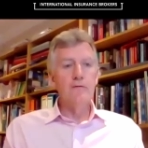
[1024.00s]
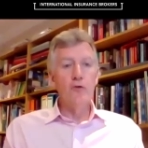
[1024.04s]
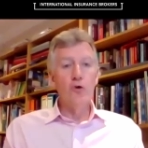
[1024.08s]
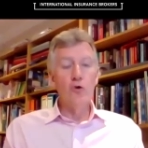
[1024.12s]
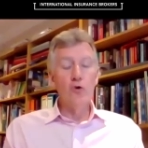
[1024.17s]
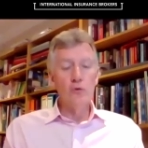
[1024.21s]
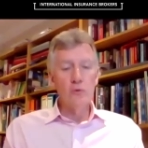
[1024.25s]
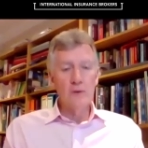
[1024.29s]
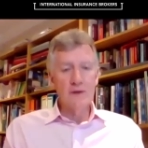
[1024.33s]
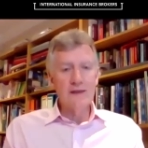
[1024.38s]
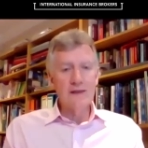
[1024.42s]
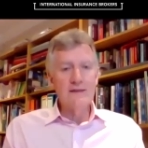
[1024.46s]

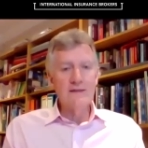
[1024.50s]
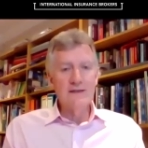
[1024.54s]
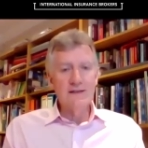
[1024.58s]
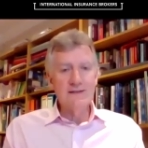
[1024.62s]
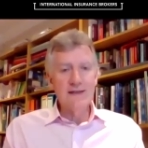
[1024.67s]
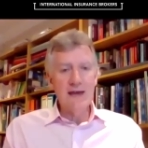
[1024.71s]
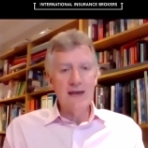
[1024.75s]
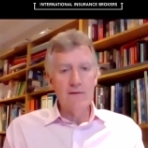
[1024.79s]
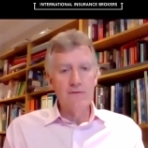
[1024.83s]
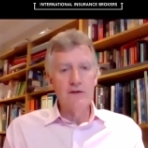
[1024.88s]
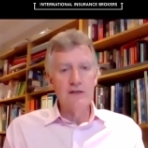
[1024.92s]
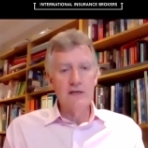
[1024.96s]
fall within the
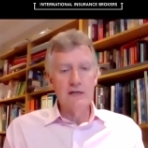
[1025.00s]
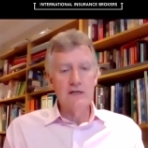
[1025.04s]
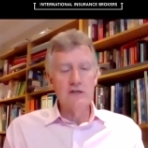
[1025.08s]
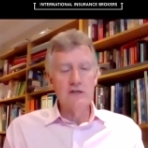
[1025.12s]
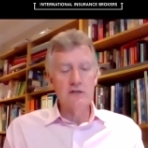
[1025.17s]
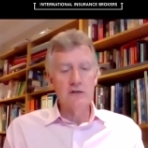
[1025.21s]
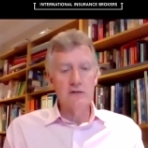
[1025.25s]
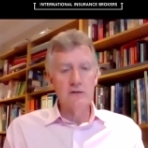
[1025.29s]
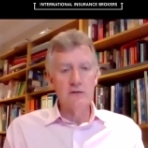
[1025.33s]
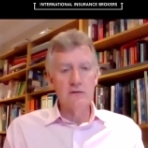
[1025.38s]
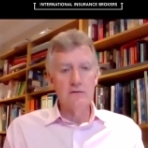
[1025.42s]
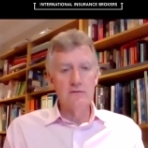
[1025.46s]

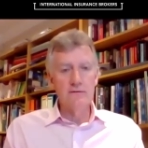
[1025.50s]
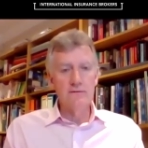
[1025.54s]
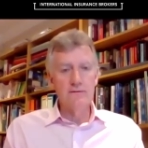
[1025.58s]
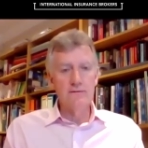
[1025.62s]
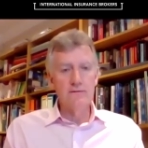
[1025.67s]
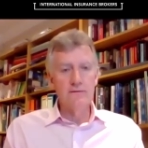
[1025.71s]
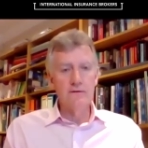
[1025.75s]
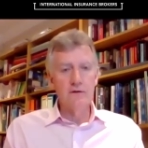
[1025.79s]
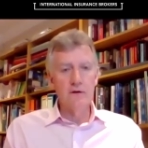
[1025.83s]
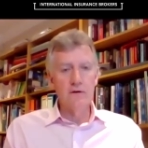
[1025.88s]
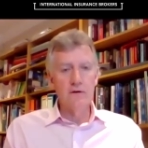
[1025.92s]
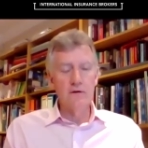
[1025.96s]
definition
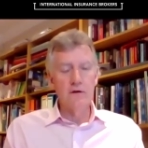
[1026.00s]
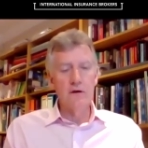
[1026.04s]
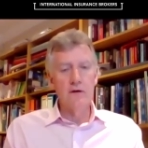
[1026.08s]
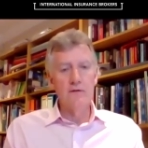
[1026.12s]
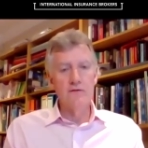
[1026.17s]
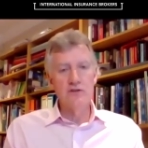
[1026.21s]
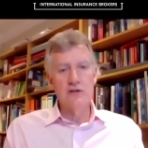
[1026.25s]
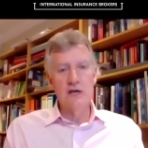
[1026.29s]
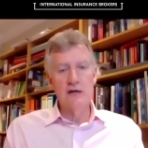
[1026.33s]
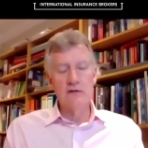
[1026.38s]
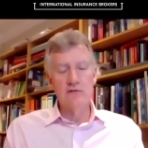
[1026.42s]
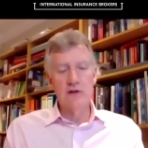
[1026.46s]
of
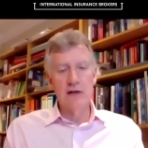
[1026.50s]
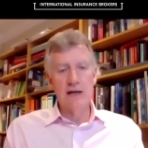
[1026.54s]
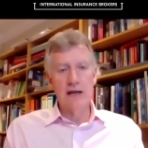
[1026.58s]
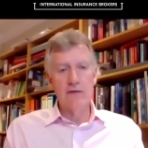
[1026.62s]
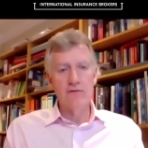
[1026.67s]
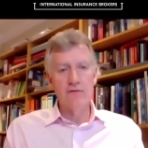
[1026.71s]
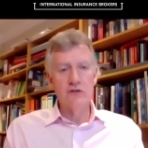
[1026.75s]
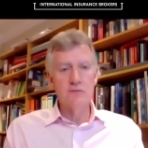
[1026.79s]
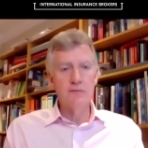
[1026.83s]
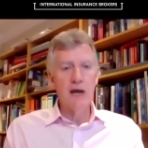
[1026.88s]
general average.